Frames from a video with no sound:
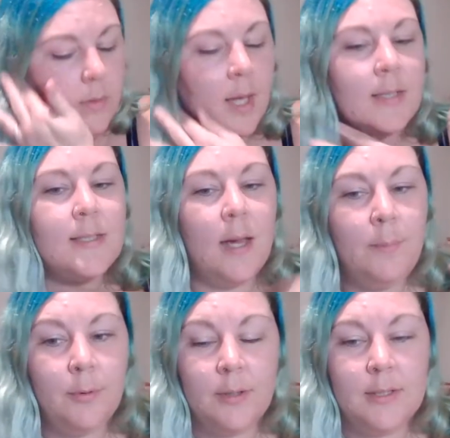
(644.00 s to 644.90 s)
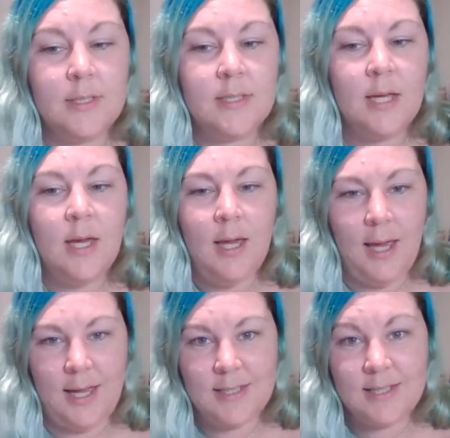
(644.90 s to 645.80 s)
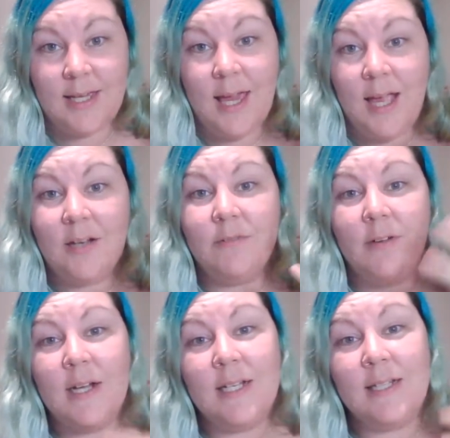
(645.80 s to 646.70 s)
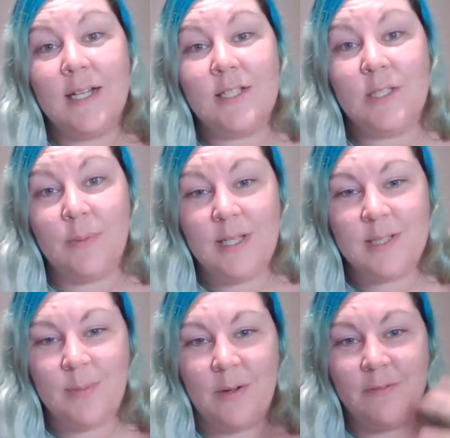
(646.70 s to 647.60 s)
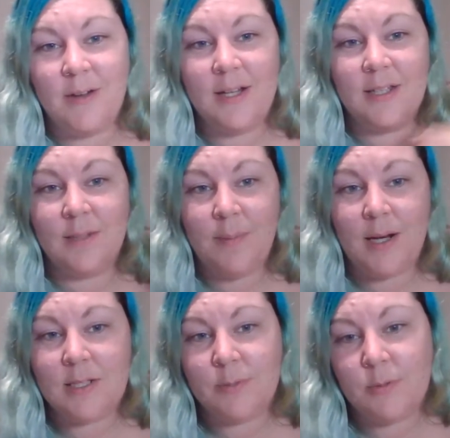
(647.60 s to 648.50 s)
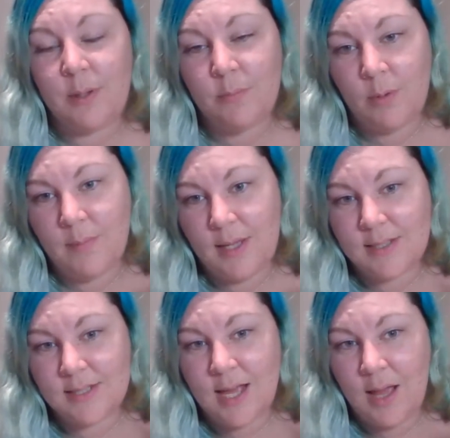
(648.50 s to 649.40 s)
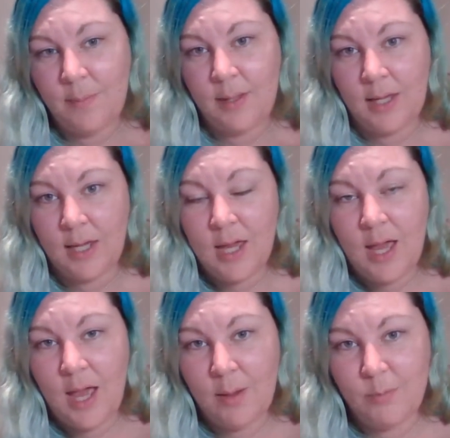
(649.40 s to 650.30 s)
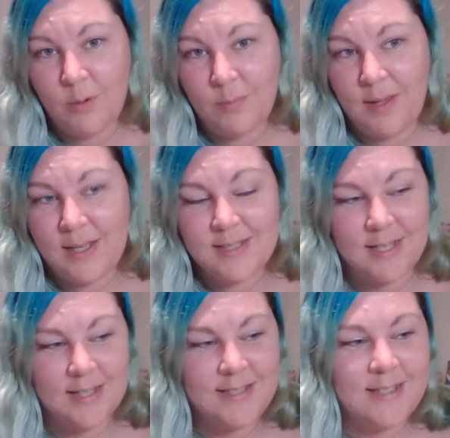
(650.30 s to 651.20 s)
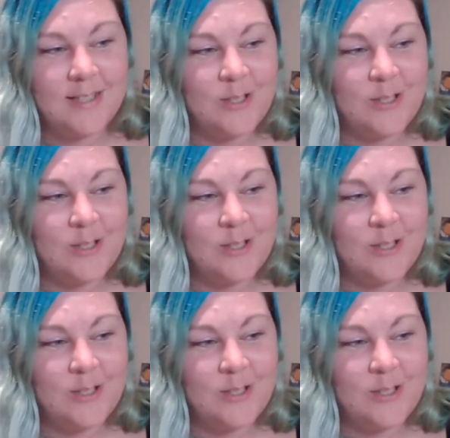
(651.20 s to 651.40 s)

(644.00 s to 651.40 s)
And temperance is, again, finding that sweet spot, finding the balance between what makes us happy and what makes us